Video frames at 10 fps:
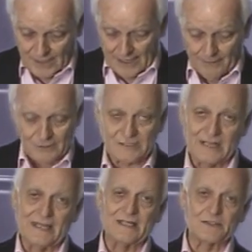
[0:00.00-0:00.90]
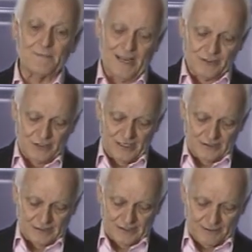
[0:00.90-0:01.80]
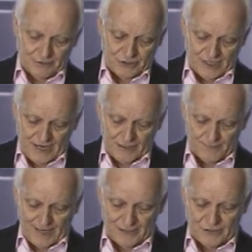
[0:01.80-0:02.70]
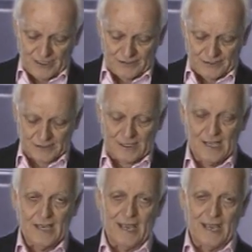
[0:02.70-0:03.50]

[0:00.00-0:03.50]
He was cleansed by Jesus. He changed by Jesus.